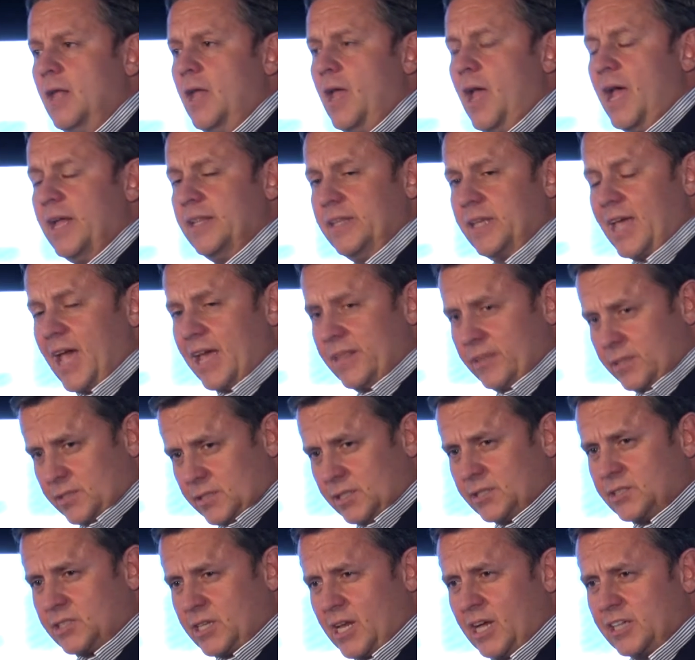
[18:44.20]
And again, there's
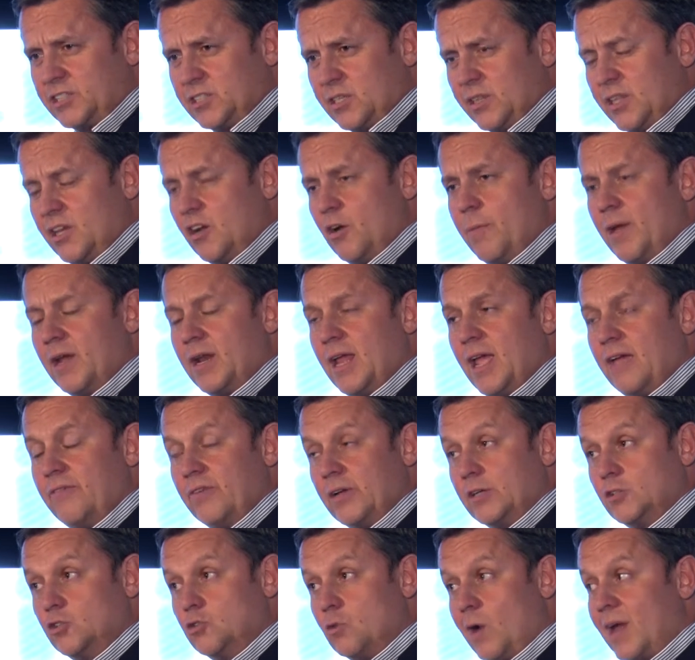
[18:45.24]
discussion there about
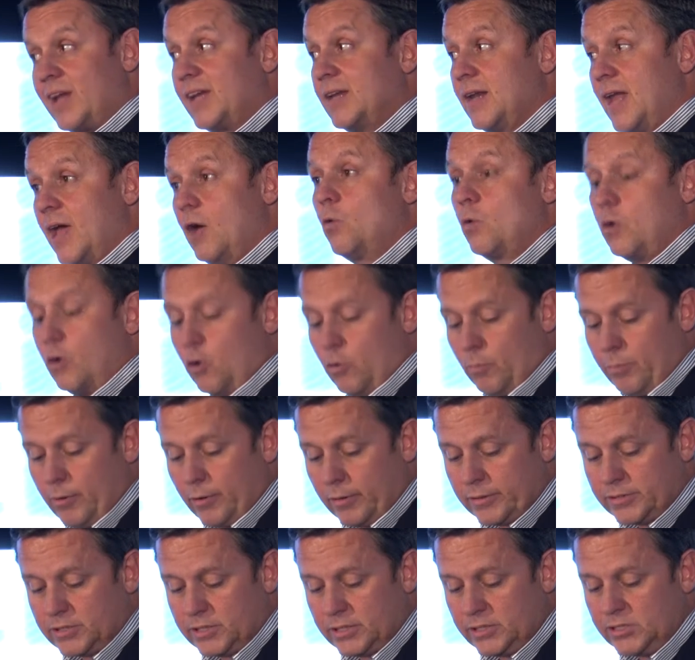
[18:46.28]
having drug and alcohol
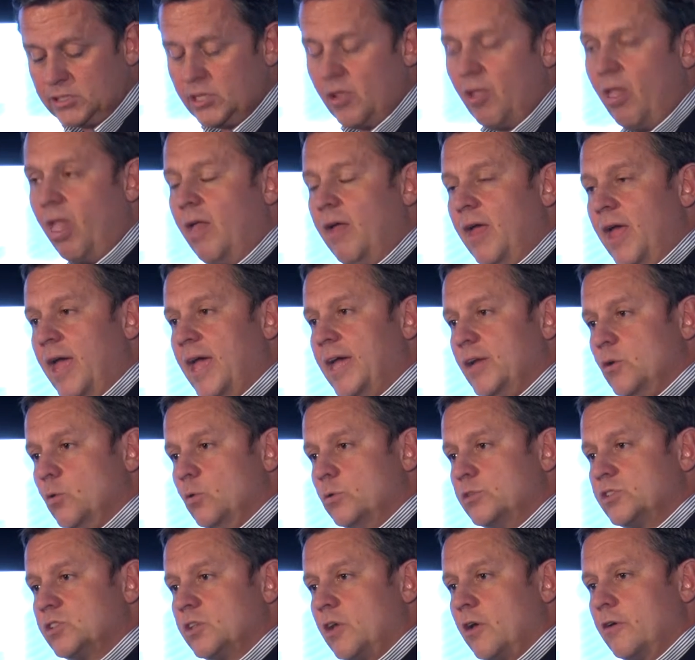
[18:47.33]
policies and
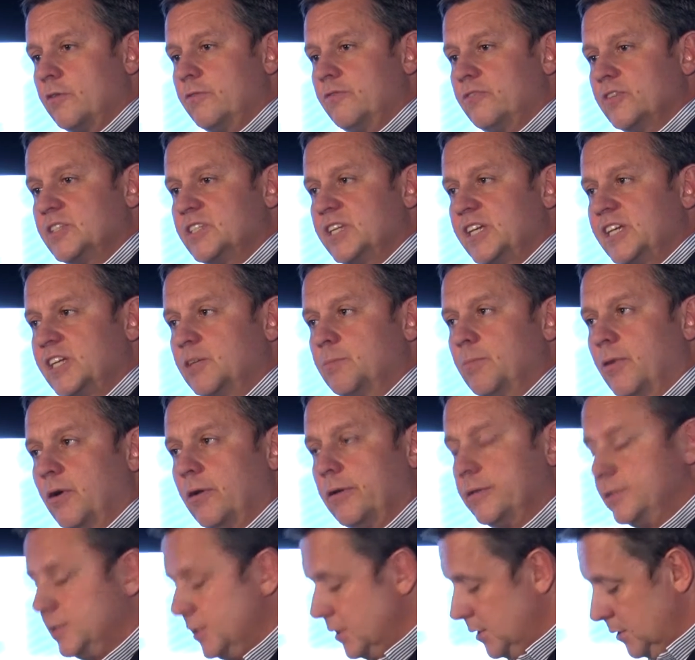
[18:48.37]
also fatigue
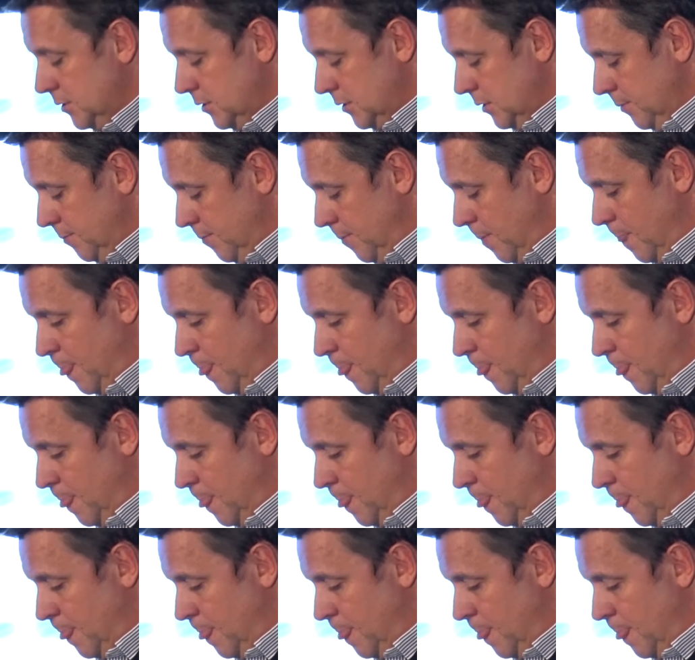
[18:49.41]
policies.